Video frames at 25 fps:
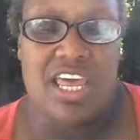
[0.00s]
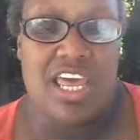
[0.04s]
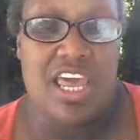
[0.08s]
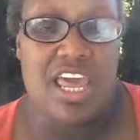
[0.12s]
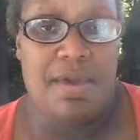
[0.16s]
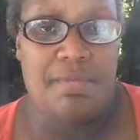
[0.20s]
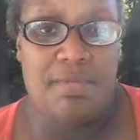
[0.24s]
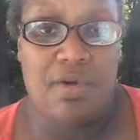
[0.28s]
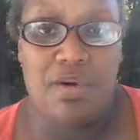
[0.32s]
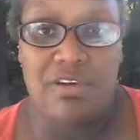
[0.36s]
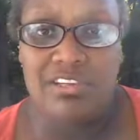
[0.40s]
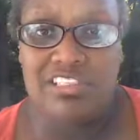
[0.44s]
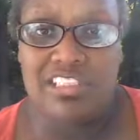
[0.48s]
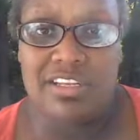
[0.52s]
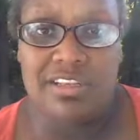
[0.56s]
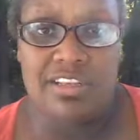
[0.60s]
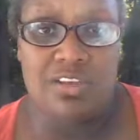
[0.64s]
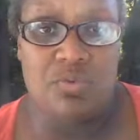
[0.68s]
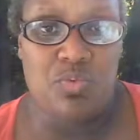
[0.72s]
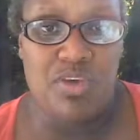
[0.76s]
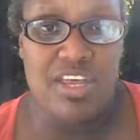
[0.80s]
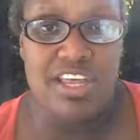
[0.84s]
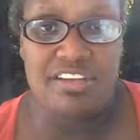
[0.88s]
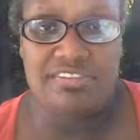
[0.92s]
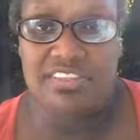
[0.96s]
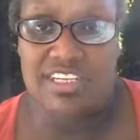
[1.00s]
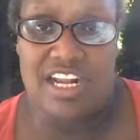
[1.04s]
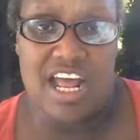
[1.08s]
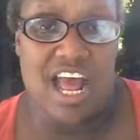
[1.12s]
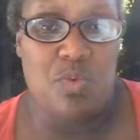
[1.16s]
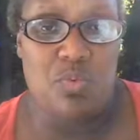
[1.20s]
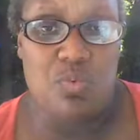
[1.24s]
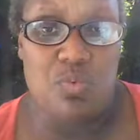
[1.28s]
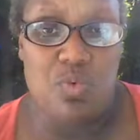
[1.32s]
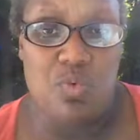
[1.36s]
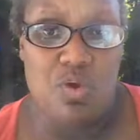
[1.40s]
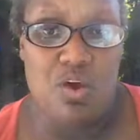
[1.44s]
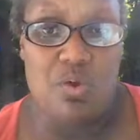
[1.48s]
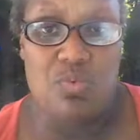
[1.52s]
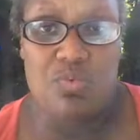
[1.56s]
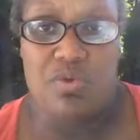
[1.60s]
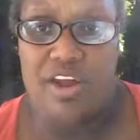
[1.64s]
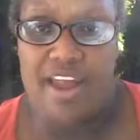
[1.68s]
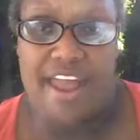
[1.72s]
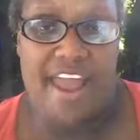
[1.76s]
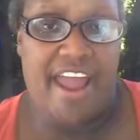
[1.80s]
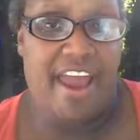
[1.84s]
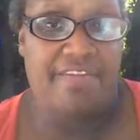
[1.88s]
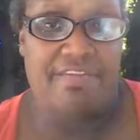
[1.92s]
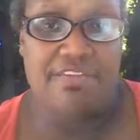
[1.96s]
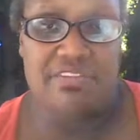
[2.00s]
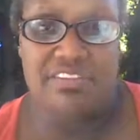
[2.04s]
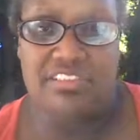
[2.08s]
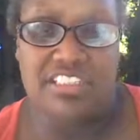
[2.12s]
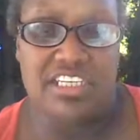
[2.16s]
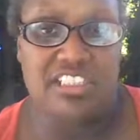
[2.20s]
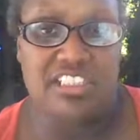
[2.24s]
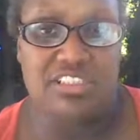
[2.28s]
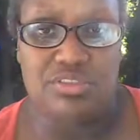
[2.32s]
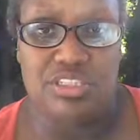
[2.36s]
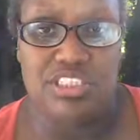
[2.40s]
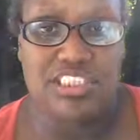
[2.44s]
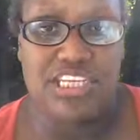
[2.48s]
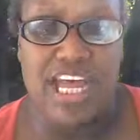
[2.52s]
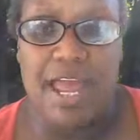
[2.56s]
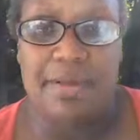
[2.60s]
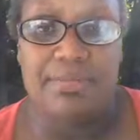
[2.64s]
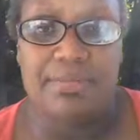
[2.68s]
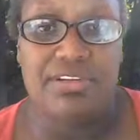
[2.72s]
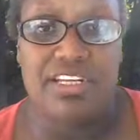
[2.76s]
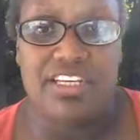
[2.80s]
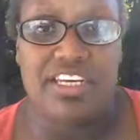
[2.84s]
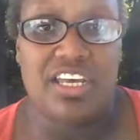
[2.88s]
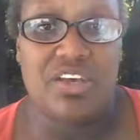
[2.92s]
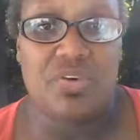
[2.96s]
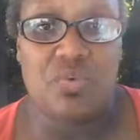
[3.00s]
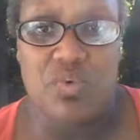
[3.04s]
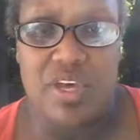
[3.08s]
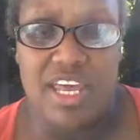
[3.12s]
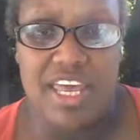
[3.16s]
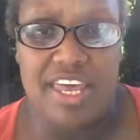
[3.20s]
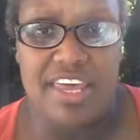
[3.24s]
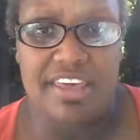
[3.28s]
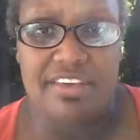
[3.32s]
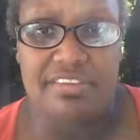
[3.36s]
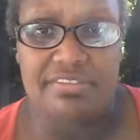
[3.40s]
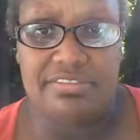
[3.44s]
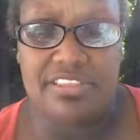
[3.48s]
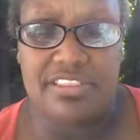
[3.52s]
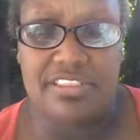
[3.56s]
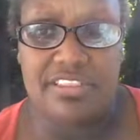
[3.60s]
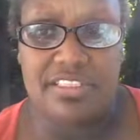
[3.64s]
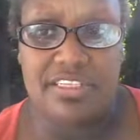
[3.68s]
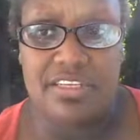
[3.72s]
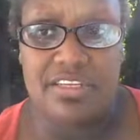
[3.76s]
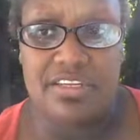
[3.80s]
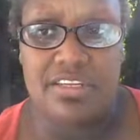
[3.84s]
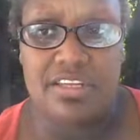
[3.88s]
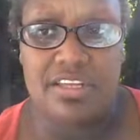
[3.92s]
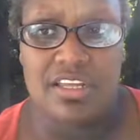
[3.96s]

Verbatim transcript: And most of the weaves that I wore were Afrocentric type looking weaves.